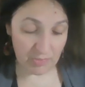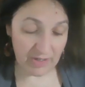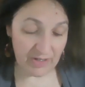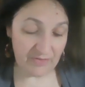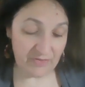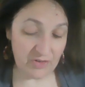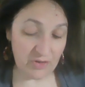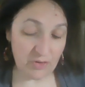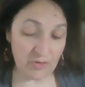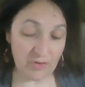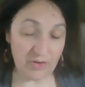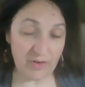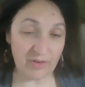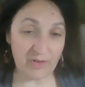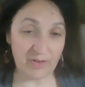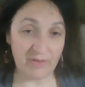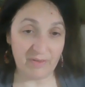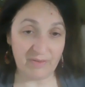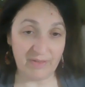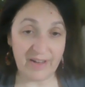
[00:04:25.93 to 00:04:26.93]
but if
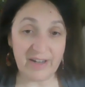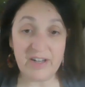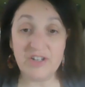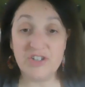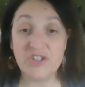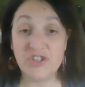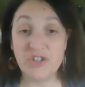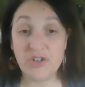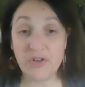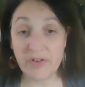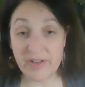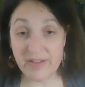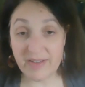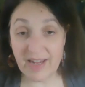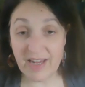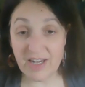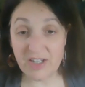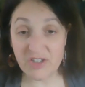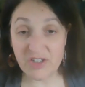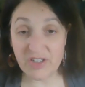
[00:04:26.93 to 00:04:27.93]
you're an insurance
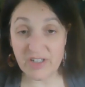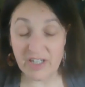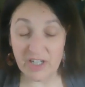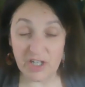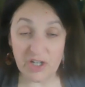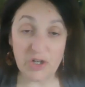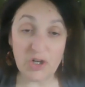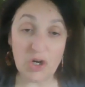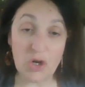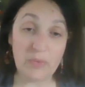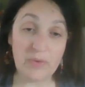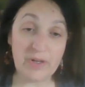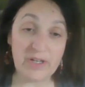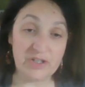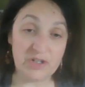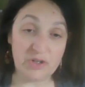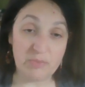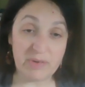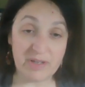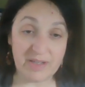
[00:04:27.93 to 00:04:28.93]
agent and you can only
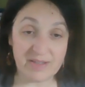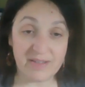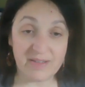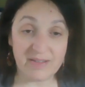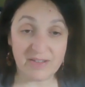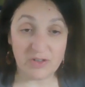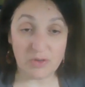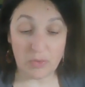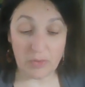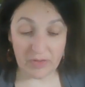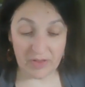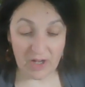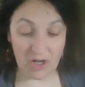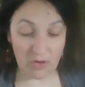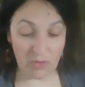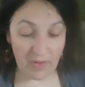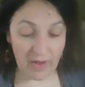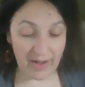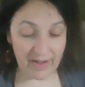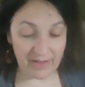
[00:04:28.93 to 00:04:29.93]
do business in North
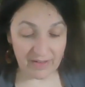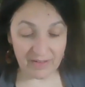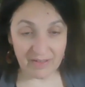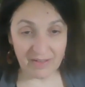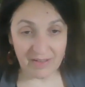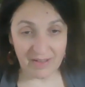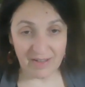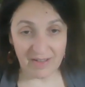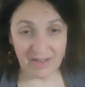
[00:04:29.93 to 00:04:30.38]
Carolina,